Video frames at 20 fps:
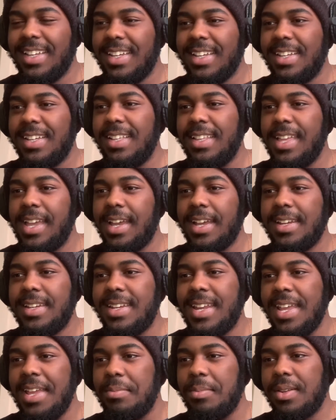Like a
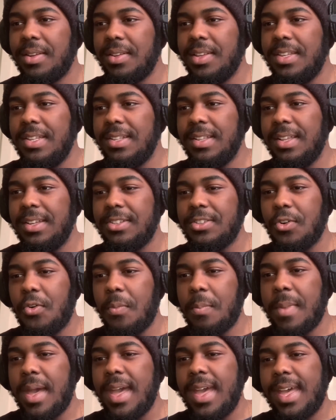demon. He looks so
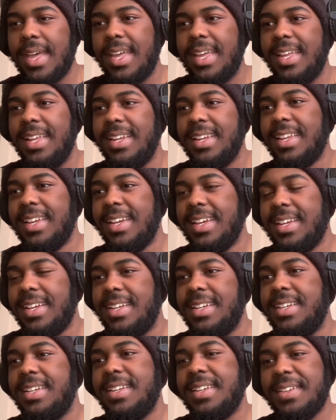mad.
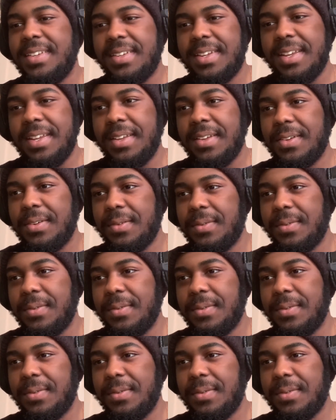Damn.